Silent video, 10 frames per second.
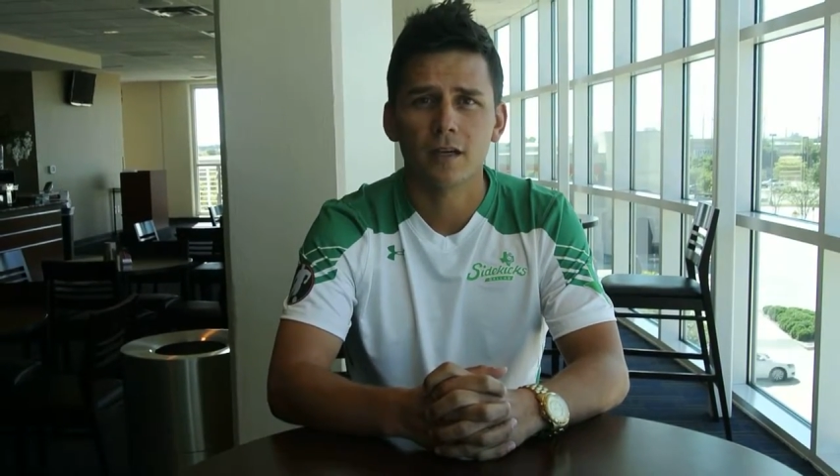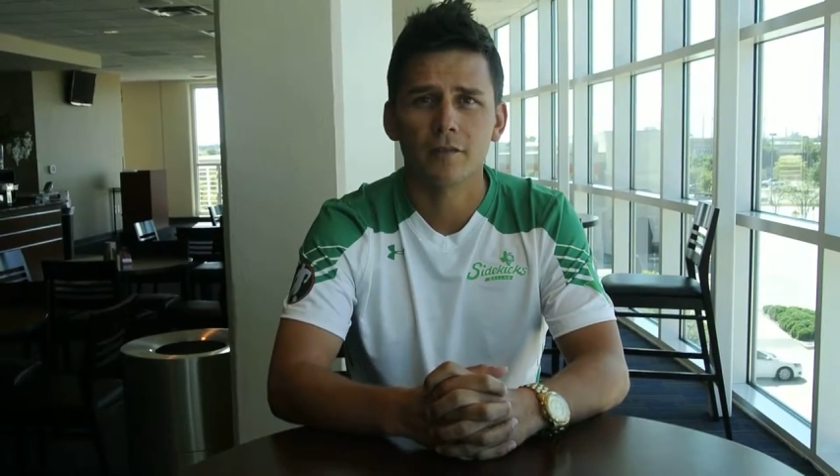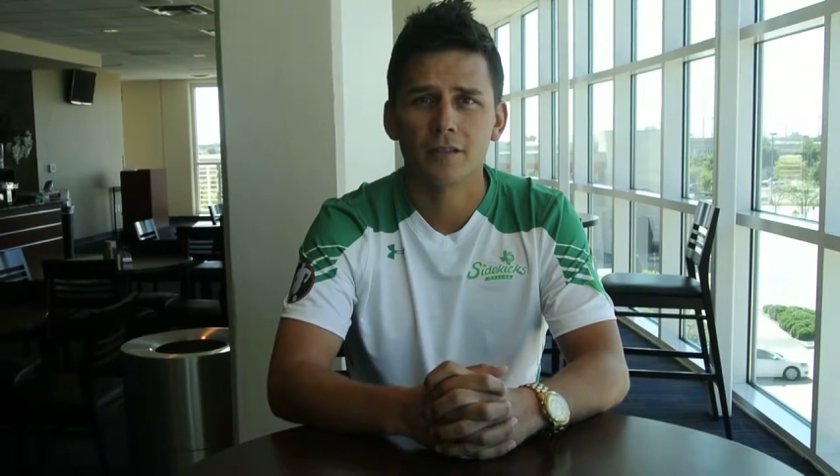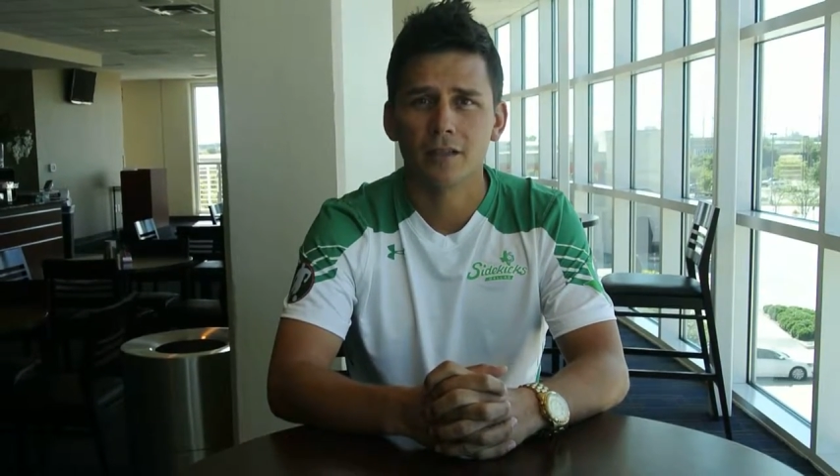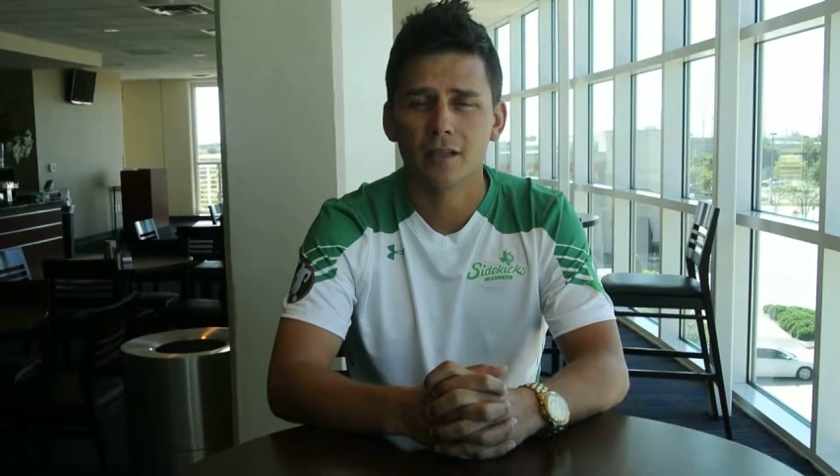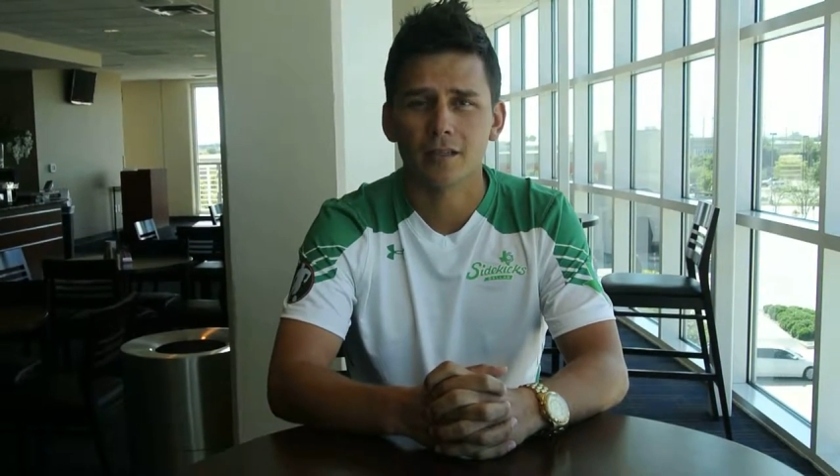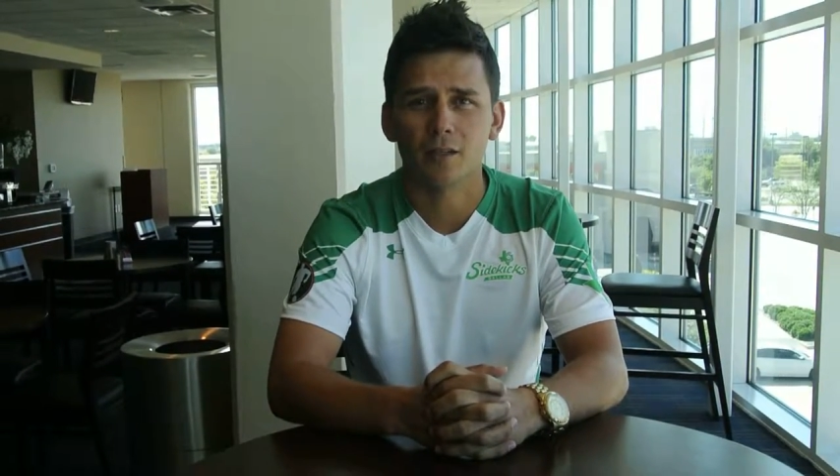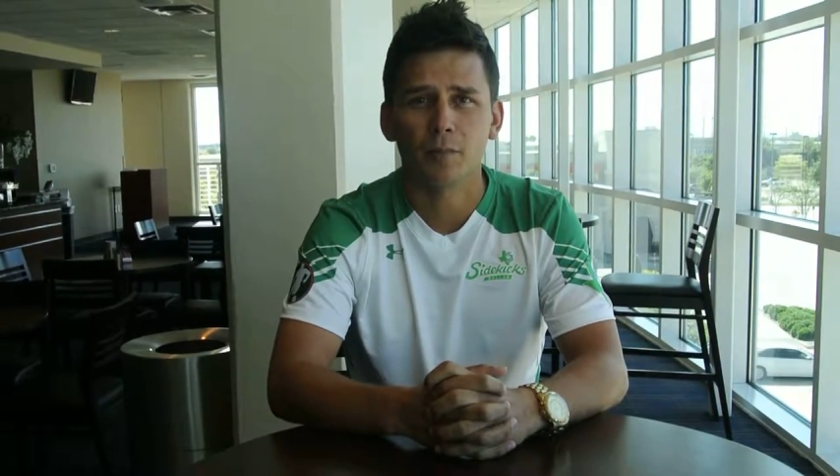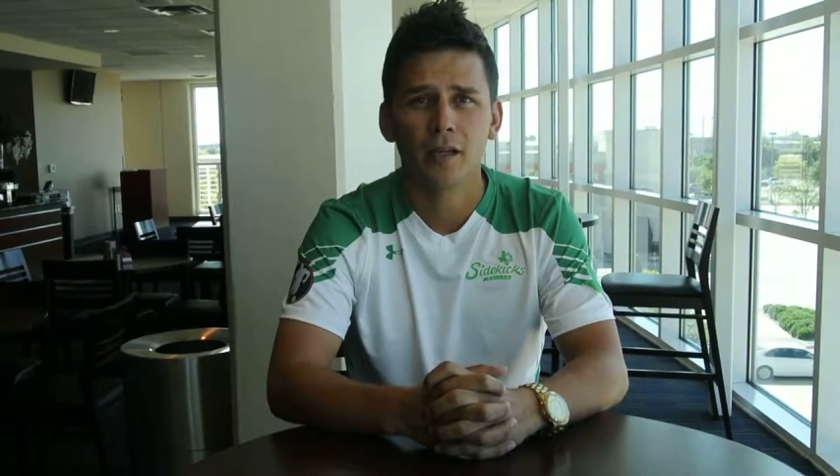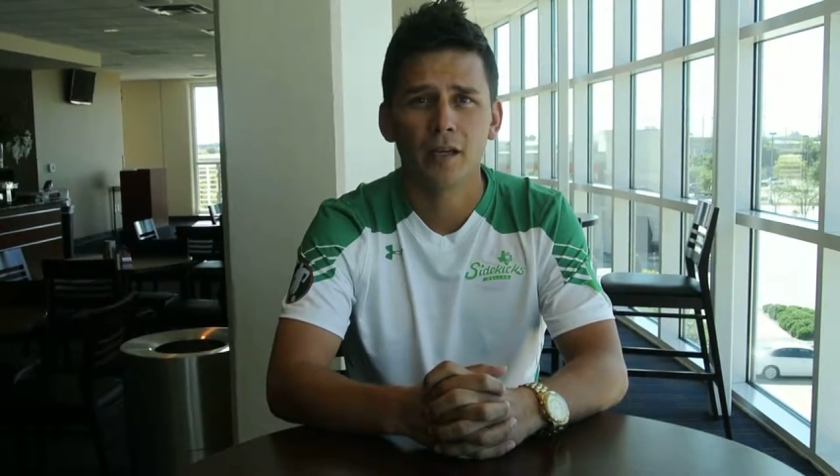obviously to get to the
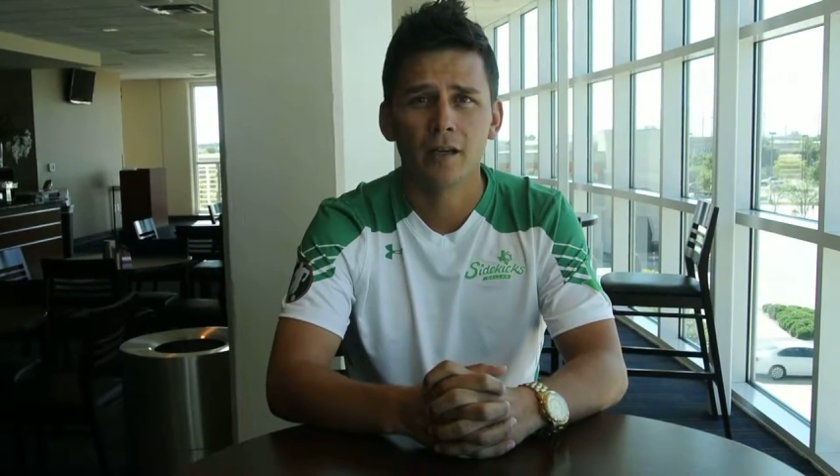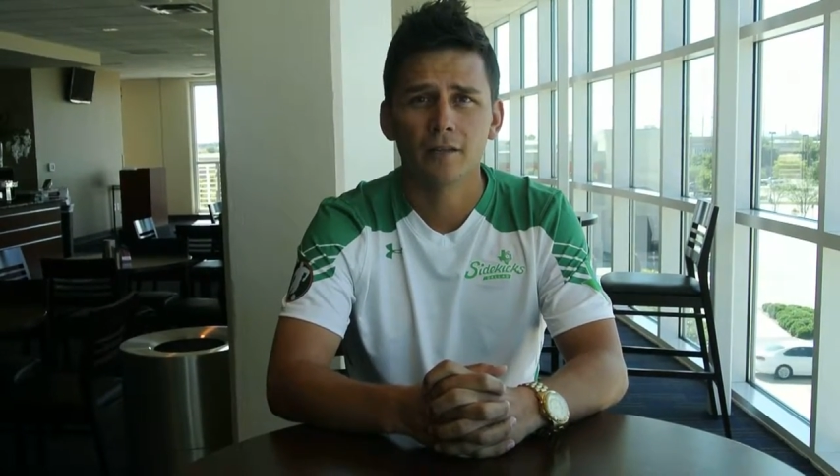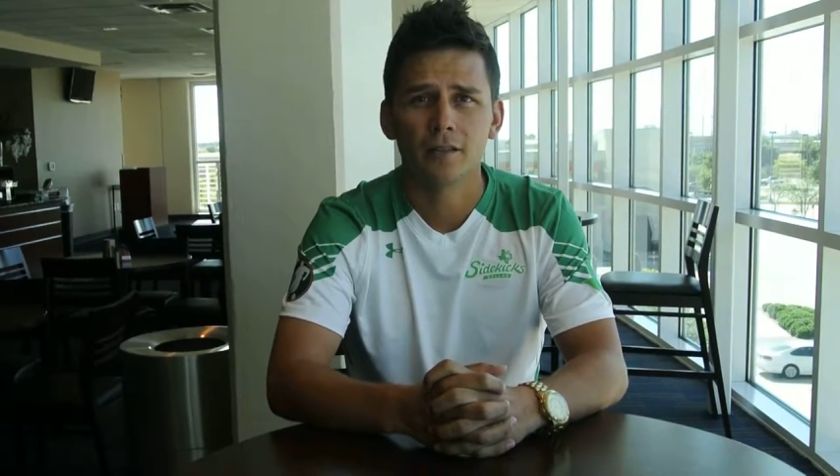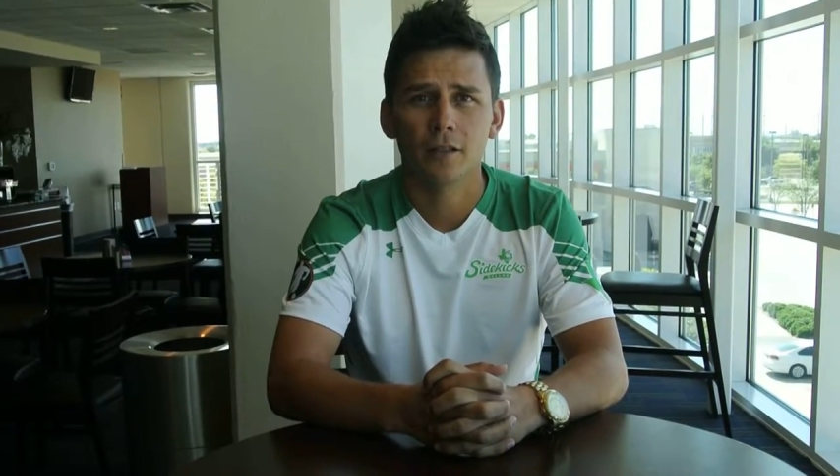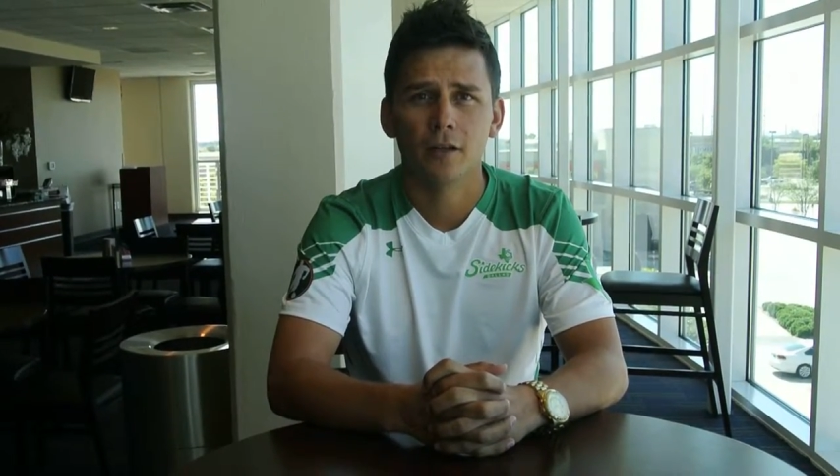playoffs.